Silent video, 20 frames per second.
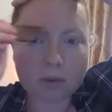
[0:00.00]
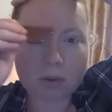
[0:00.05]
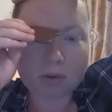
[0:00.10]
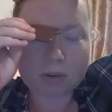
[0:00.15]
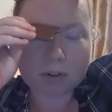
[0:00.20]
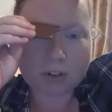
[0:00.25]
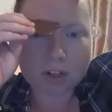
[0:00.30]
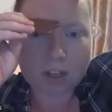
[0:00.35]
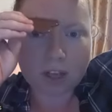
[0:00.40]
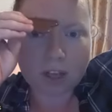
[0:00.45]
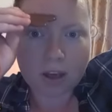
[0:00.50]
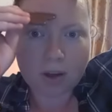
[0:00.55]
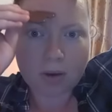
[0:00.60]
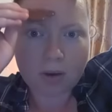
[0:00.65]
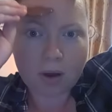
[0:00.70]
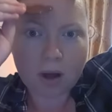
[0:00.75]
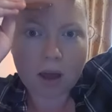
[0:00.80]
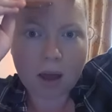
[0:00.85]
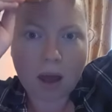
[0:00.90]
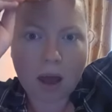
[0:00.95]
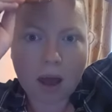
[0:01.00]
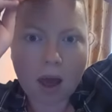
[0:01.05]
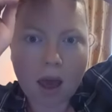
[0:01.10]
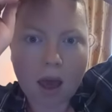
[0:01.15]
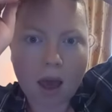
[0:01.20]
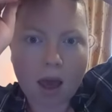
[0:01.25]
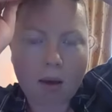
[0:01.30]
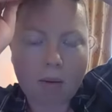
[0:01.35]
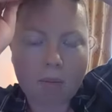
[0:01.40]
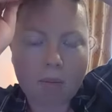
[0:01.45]
we want to go
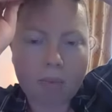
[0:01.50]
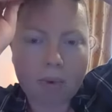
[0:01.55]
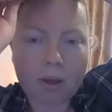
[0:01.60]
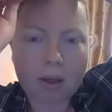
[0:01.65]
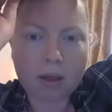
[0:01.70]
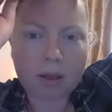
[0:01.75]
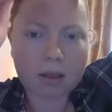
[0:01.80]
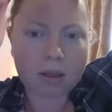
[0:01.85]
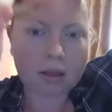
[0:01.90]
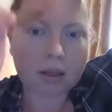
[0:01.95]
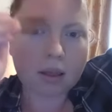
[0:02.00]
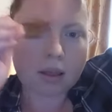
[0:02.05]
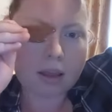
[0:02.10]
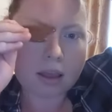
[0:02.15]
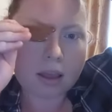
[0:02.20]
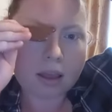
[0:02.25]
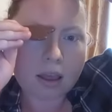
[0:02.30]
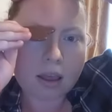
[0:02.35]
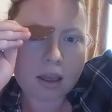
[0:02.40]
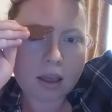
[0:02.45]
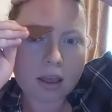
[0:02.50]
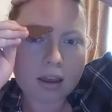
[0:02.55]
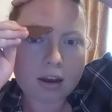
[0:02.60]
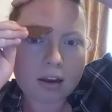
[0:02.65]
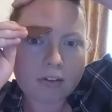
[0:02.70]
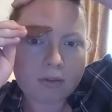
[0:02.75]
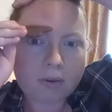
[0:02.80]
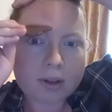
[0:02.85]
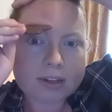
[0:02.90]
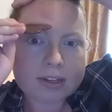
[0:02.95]
up. And
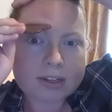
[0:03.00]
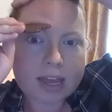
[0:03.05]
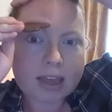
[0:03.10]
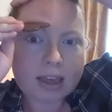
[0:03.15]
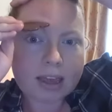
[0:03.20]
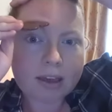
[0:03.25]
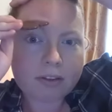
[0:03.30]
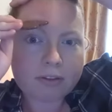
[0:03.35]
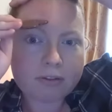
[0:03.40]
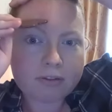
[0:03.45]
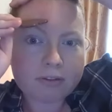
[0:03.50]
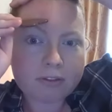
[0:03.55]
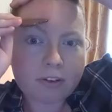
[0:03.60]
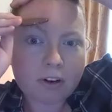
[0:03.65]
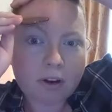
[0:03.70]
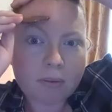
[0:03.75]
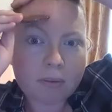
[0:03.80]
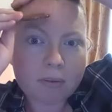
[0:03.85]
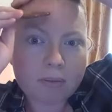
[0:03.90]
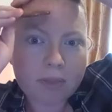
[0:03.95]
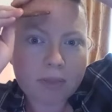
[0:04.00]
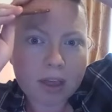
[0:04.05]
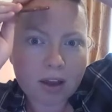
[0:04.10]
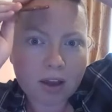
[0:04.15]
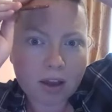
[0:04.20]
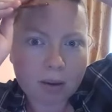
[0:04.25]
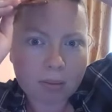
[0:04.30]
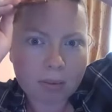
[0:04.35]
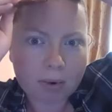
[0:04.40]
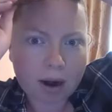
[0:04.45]
if we take it from the
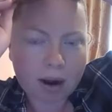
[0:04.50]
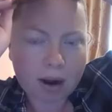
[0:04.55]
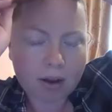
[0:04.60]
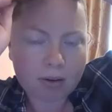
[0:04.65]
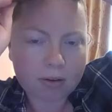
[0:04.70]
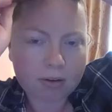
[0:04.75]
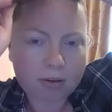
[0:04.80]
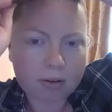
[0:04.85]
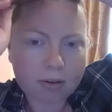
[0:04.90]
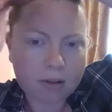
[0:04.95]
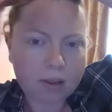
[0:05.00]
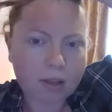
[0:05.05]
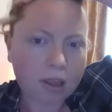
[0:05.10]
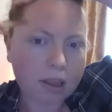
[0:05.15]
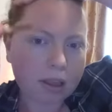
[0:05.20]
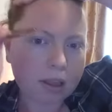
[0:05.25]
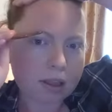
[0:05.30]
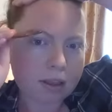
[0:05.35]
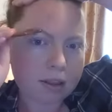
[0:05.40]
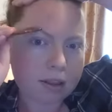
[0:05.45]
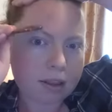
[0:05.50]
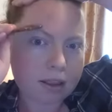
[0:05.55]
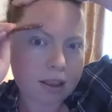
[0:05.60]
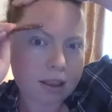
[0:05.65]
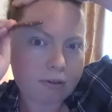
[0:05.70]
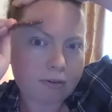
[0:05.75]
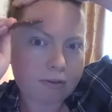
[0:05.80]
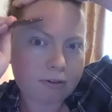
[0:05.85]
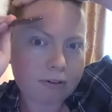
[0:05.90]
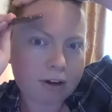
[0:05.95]
eyebrow, then
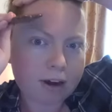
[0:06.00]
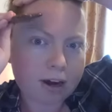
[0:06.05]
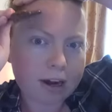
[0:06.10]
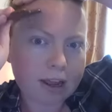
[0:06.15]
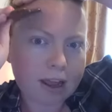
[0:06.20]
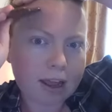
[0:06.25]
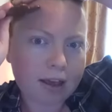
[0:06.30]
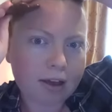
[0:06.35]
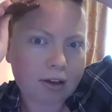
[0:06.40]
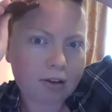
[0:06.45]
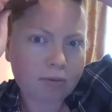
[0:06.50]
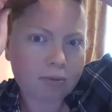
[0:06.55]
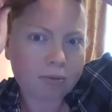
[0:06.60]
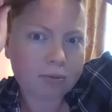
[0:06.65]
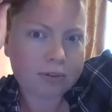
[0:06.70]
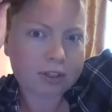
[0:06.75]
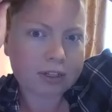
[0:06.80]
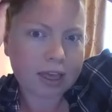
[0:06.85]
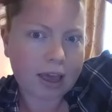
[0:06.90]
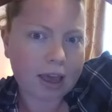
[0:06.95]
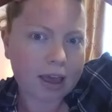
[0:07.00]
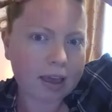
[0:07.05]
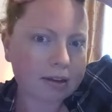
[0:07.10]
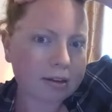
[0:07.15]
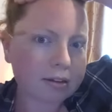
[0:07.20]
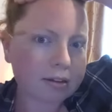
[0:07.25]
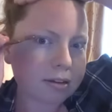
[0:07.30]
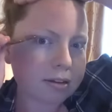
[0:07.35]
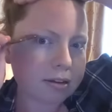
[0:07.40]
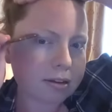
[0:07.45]
that really helps
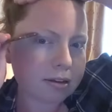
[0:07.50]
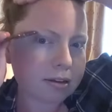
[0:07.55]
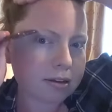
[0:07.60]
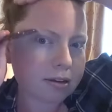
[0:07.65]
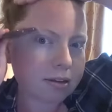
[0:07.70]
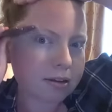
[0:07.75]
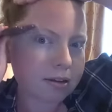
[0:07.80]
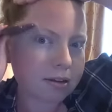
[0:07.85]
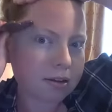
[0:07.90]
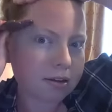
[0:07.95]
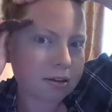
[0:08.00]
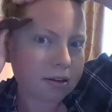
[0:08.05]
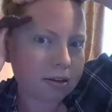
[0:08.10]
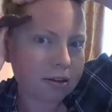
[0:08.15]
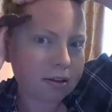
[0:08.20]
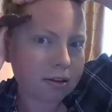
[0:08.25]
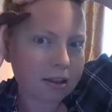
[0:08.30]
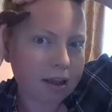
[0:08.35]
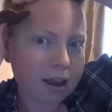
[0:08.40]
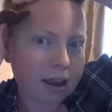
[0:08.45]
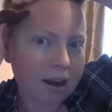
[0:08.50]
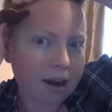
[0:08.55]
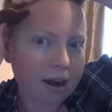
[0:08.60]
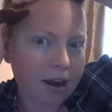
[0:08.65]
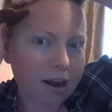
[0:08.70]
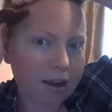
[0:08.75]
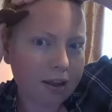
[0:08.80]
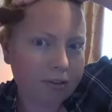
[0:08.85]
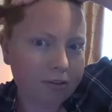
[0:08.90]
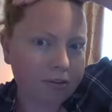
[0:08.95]
get that
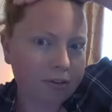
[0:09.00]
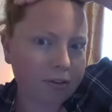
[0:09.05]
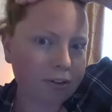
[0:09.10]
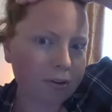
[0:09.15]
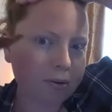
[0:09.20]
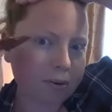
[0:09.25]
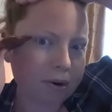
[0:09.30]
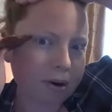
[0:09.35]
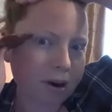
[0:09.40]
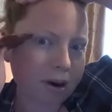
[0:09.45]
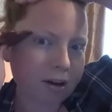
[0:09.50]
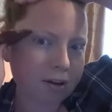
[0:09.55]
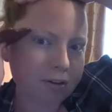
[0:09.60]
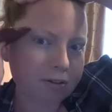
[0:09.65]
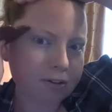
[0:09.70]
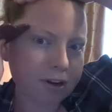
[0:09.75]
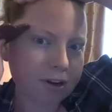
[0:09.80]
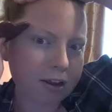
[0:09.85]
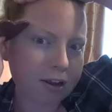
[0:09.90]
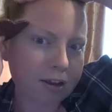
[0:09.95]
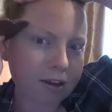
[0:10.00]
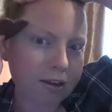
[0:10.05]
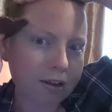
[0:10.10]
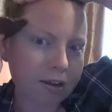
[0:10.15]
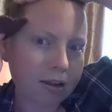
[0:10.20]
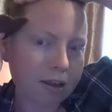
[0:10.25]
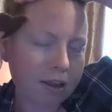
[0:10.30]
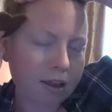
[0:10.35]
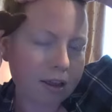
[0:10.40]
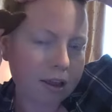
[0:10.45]
lift that we're after.
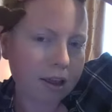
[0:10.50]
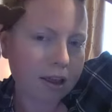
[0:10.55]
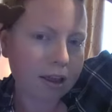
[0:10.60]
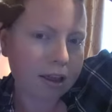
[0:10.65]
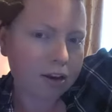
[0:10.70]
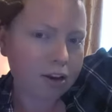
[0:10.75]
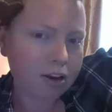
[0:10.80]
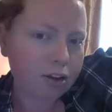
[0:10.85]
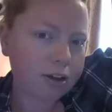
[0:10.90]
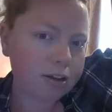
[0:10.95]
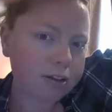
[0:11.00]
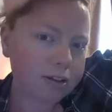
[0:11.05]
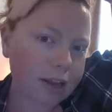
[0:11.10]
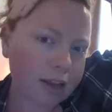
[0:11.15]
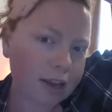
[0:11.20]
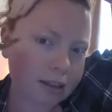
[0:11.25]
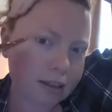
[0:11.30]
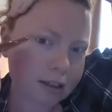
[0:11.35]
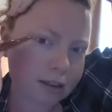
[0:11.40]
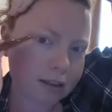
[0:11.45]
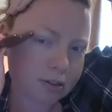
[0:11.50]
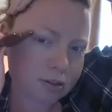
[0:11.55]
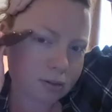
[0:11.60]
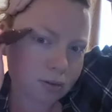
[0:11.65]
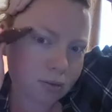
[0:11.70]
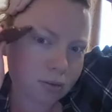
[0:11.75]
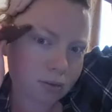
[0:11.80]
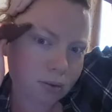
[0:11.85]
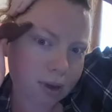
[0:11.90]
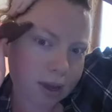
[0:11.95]
And you can take this
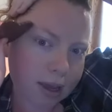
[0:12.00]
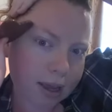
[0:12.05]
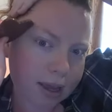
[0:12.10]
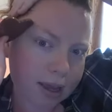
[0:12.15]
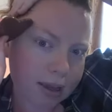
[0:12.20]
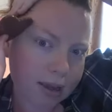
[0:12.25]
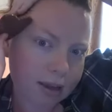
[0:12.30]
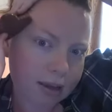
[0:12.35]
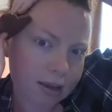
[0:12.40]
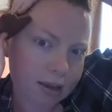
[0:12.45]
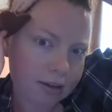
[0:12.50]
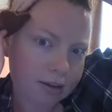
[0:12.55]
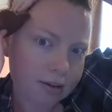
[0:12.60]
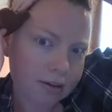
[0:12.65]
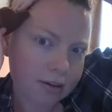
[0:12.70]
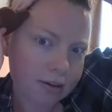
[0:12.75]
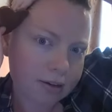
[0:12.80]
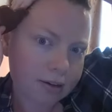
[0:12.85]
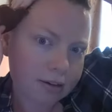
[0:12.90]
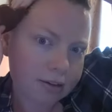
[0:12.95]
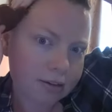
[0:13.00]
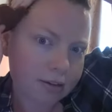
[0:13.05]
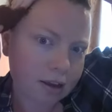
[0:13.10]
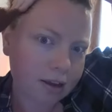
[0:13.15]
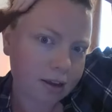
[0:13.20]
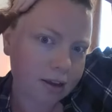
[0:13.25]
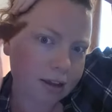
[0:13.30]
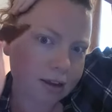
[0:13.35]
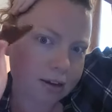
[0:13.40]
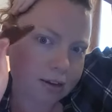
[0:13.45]
all the way to the
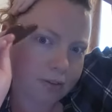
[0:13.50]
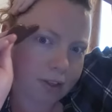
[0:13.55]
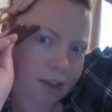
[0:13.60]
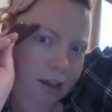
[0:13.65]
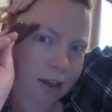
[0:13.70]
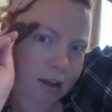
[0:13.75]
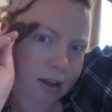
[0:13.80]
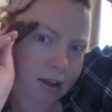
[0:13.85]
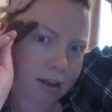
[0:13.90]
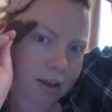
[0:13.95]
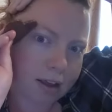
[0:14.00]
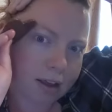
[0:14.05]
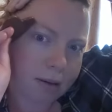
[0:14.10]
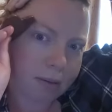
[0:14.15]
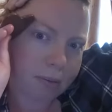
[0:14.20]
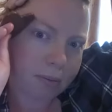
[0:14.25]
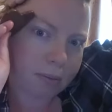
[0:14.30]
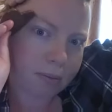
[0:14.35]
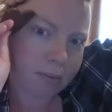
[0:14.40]
side of the eye,